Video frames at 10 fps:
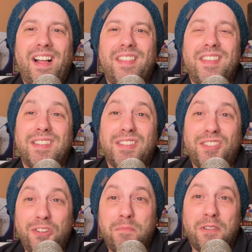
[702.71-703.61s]
This is
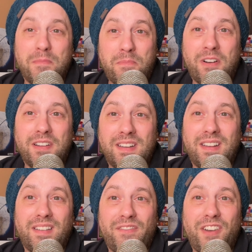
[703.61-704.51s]
super important
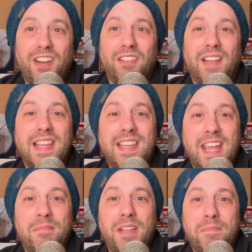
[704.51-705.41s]
in a very light
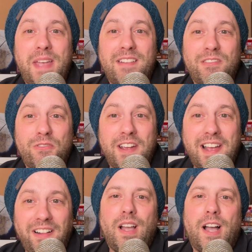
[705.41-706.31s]
game like Panda
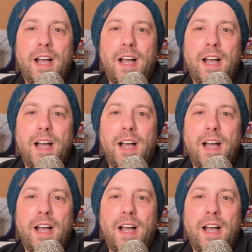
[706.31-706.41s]
Royale.